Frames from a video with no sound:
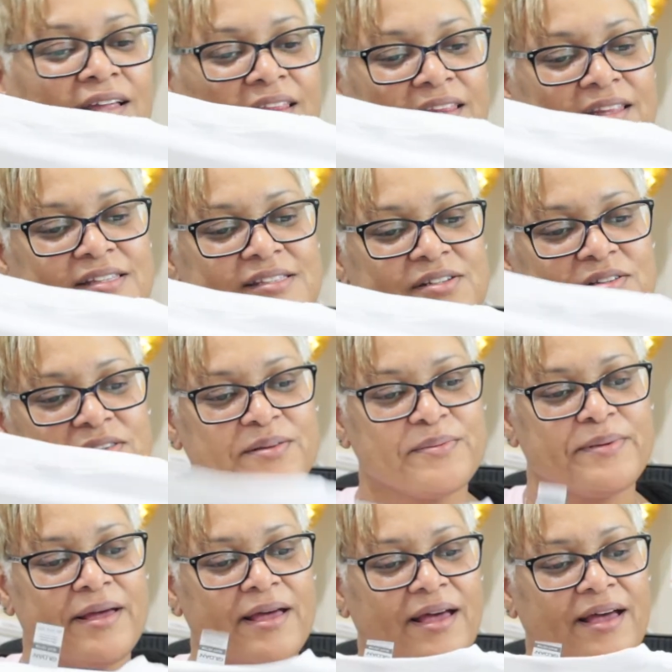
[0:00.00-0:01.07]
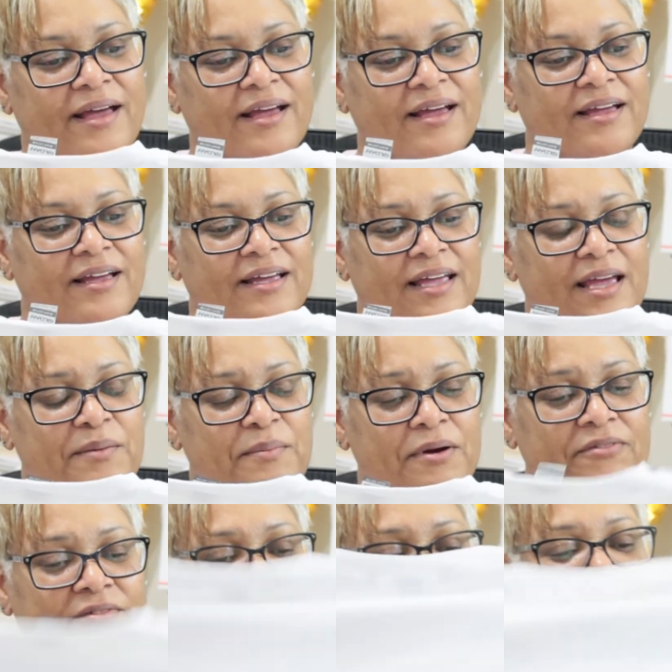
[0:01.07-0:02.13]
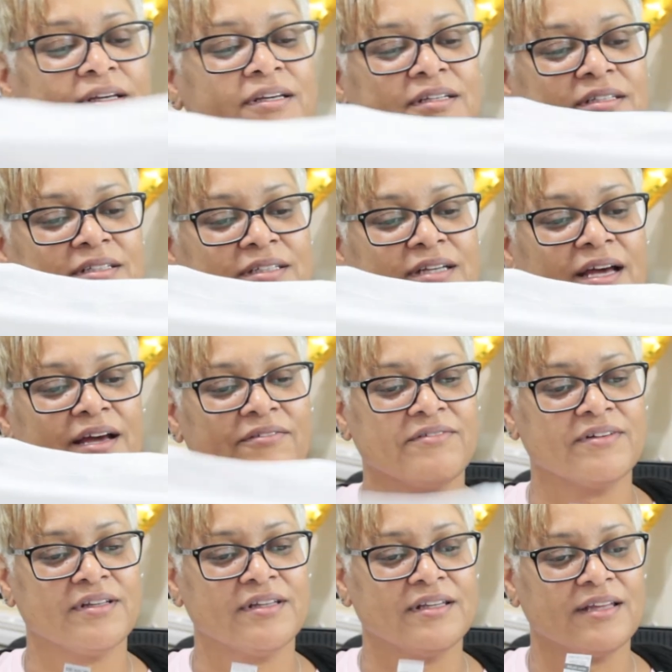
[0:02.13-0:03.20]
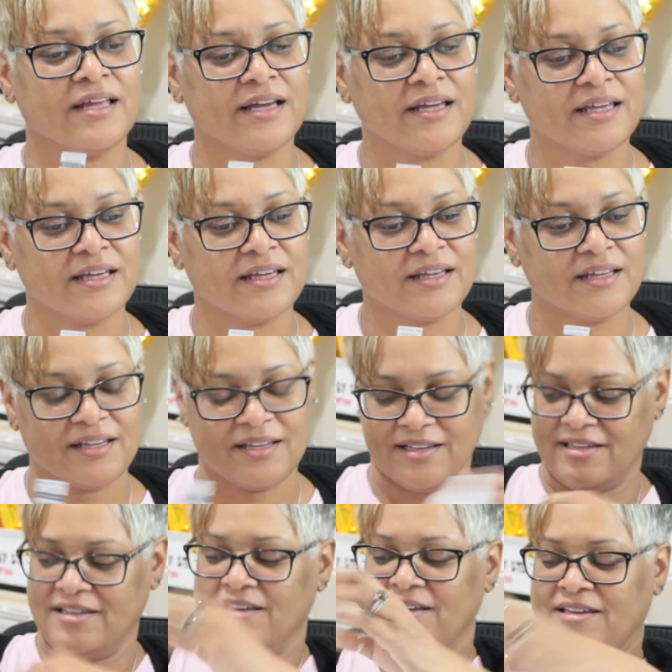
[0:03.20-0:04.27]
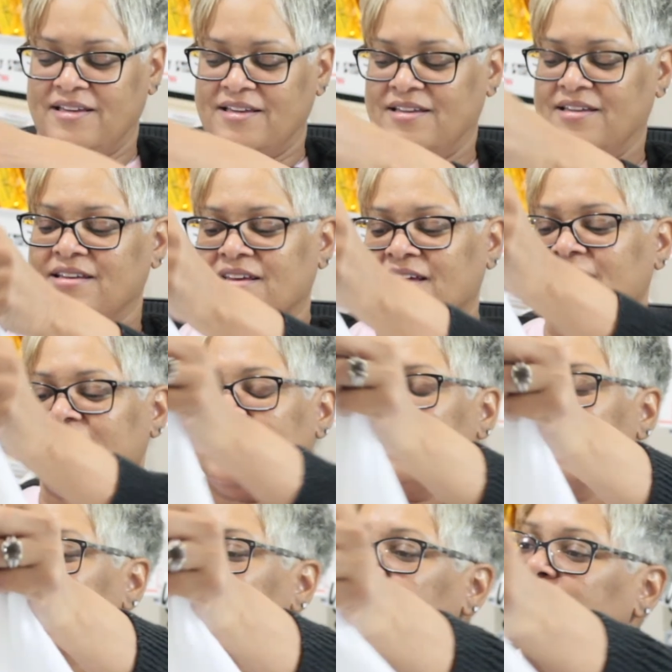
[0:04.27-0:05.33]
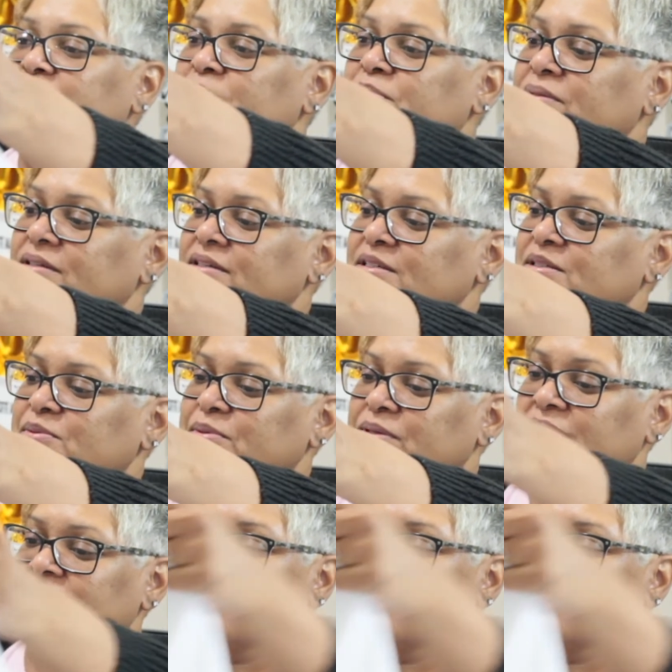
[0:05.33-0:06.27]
that's on the back. Came out really good. I really like it. I think he'll be pleased with